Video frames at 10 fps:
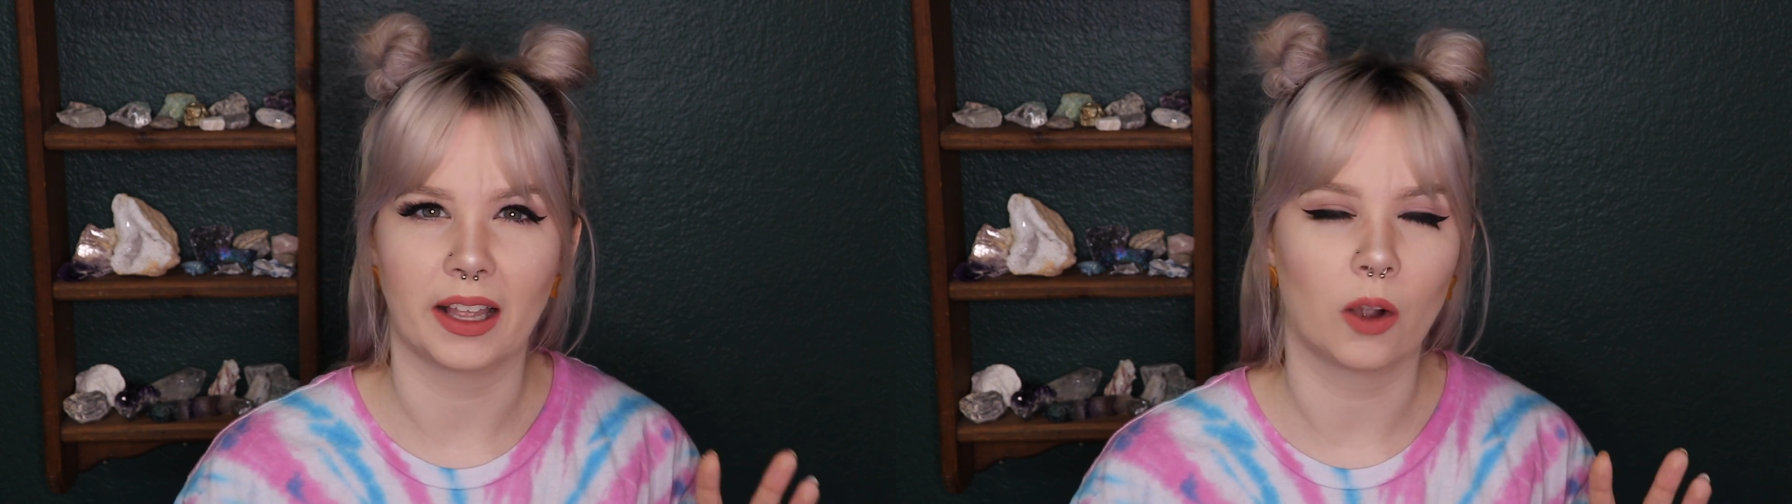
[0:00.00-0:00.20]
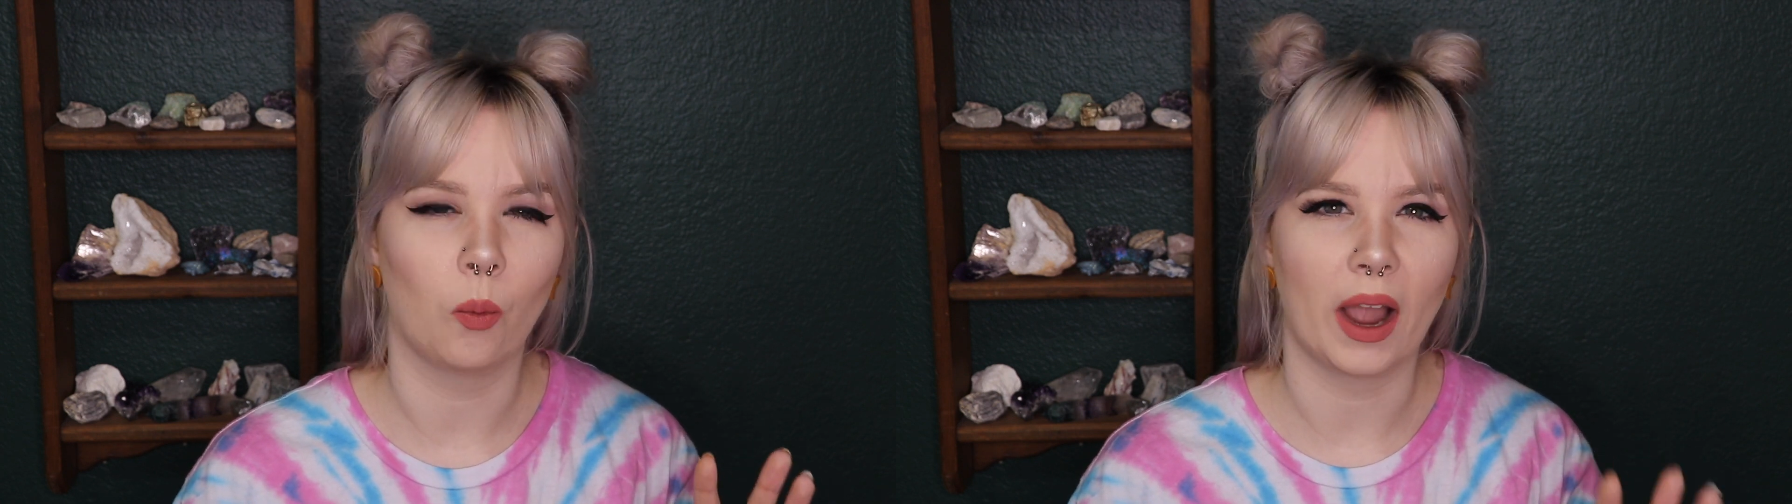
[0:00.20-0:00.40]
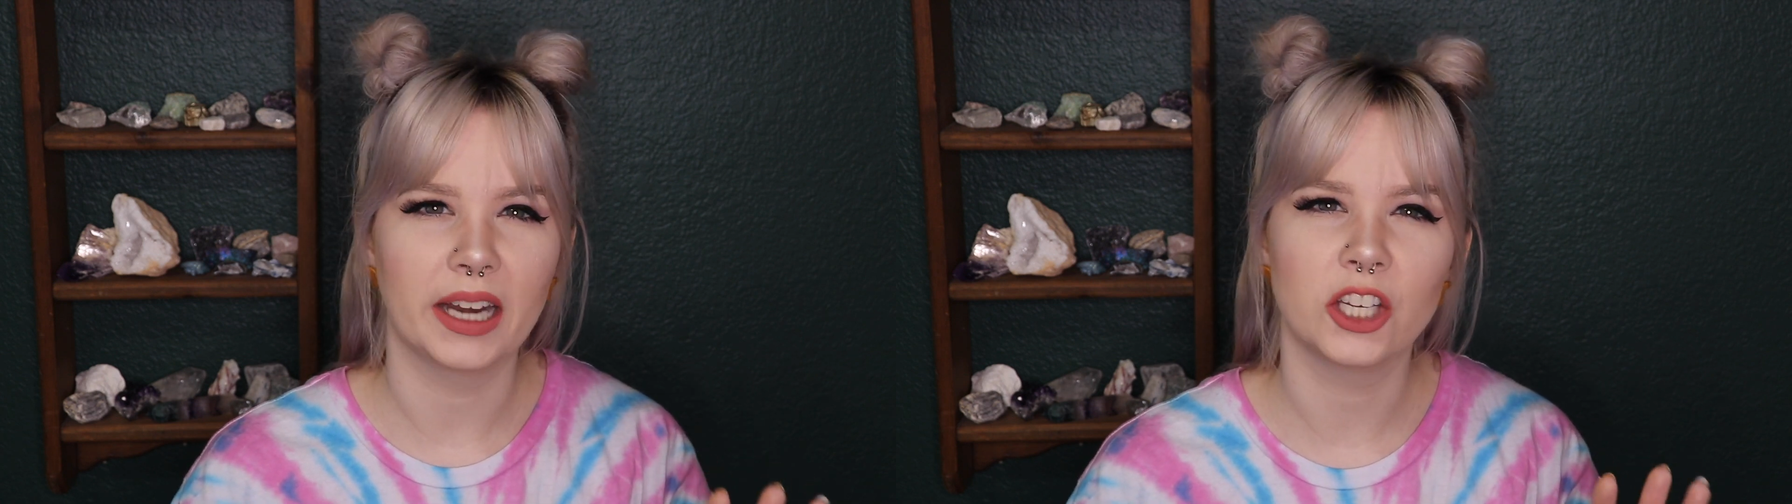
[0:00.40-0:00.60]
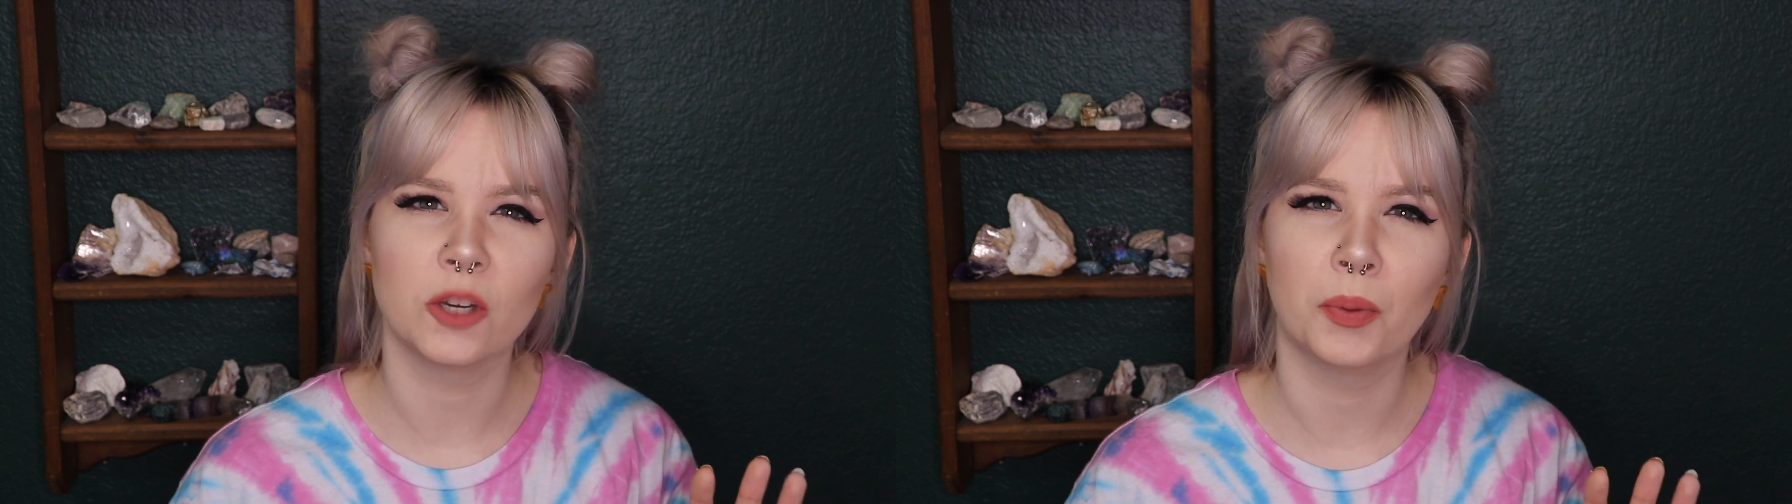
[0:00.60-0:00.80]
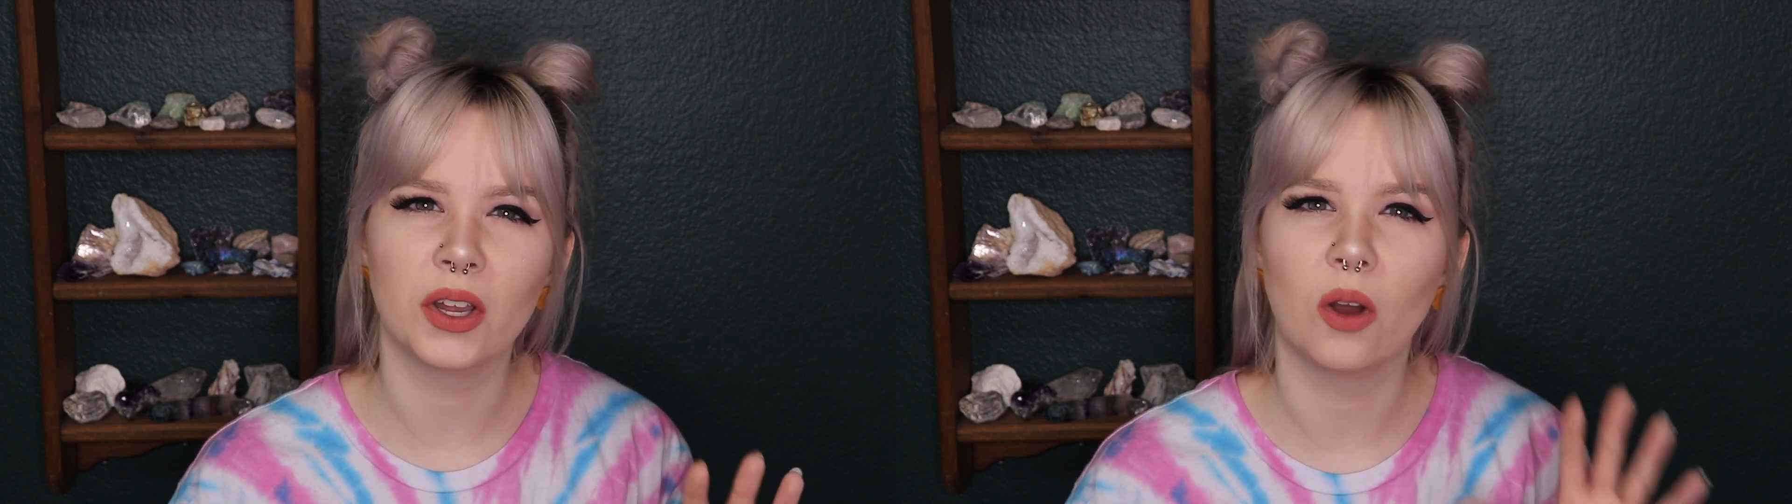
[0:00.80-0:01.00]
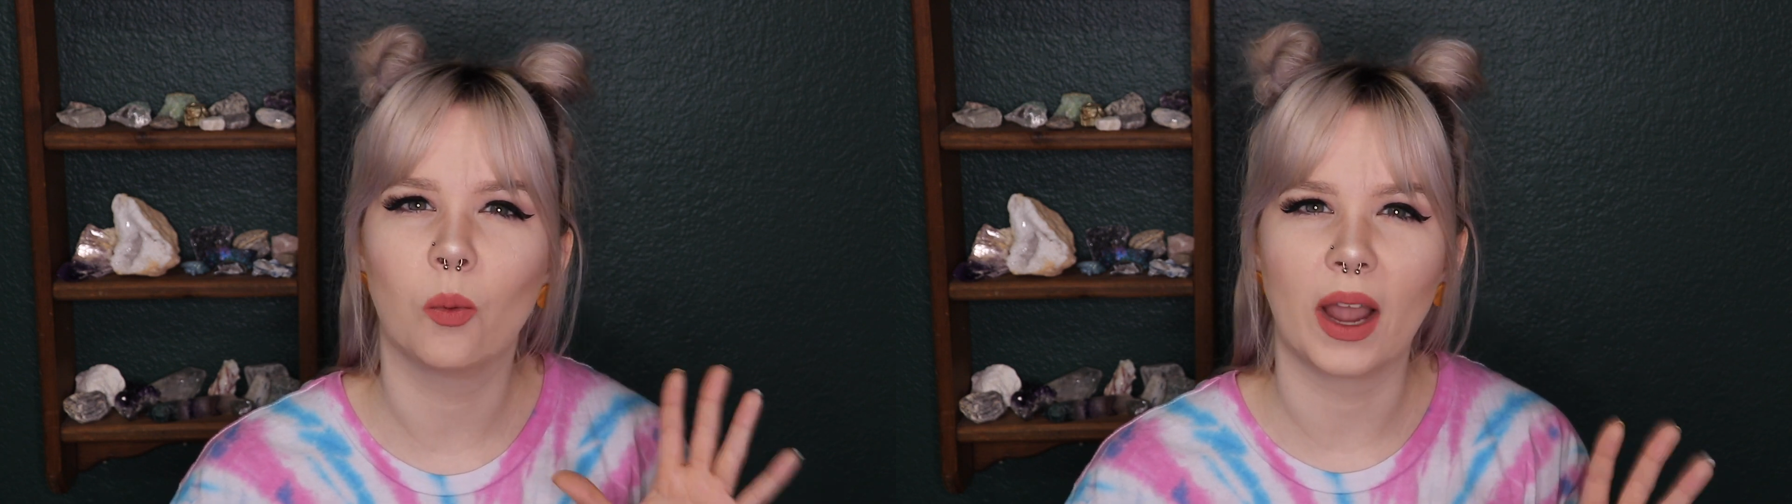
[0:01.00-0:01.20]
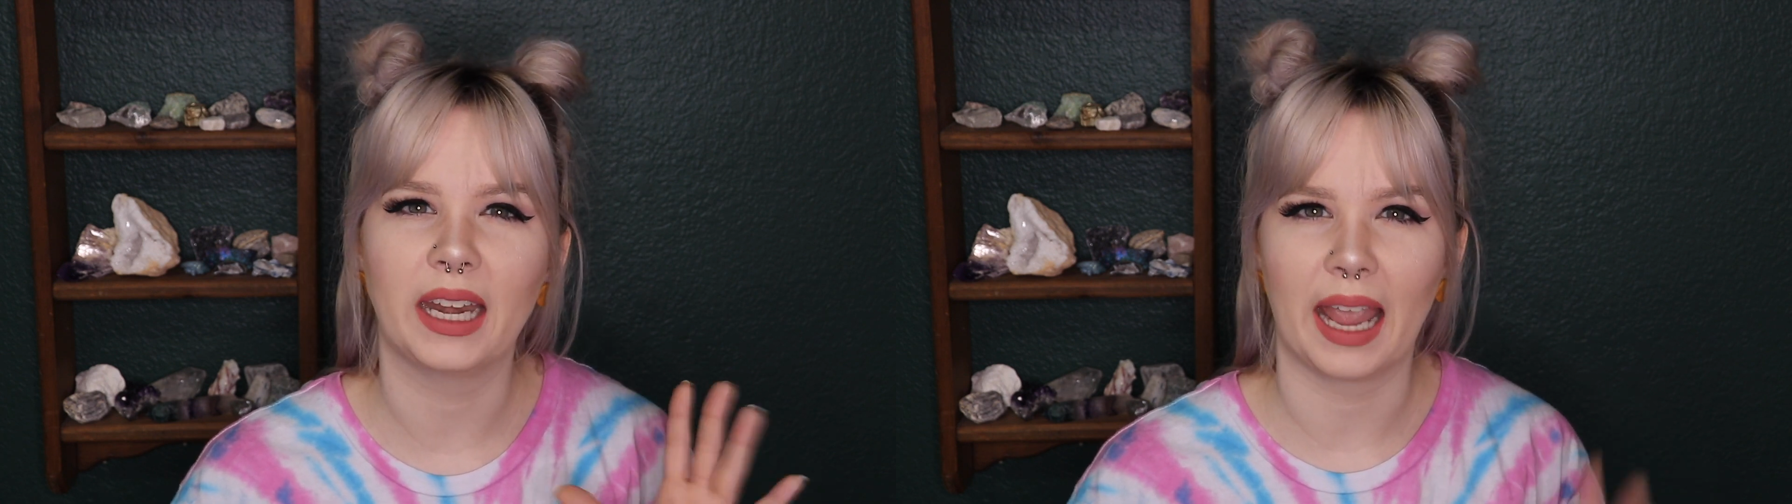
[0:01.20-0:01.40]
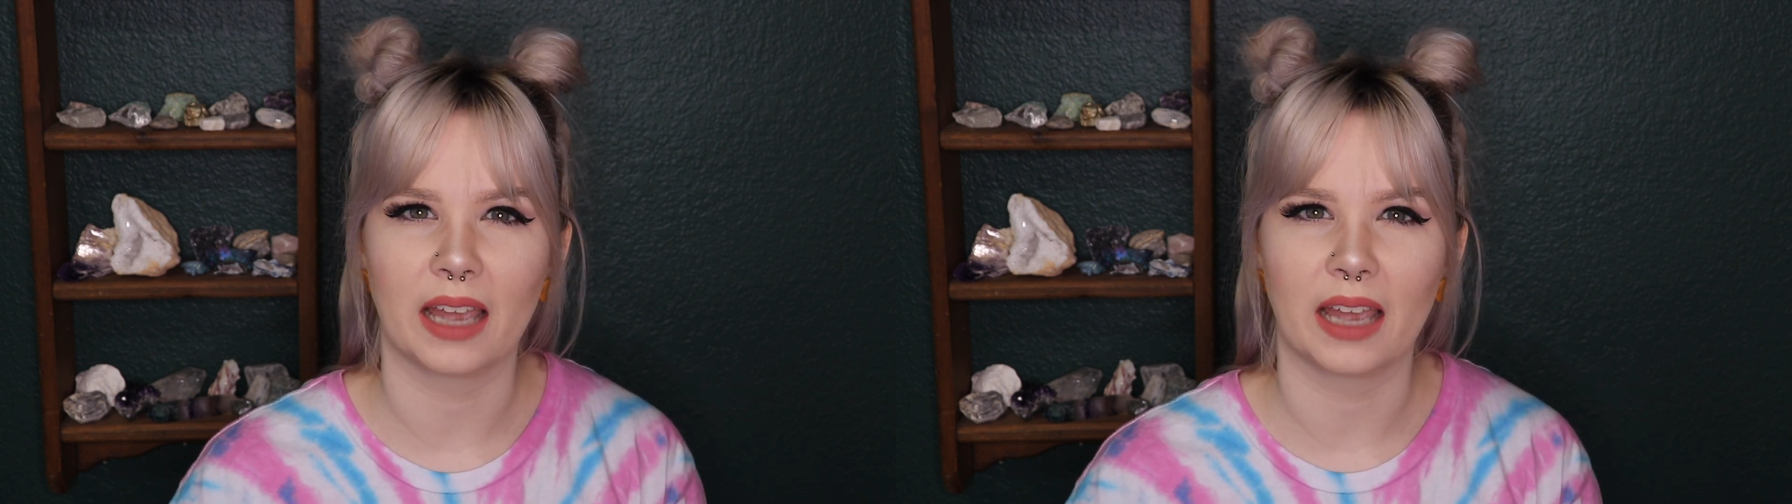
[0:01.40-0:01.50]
Like, why did you put a white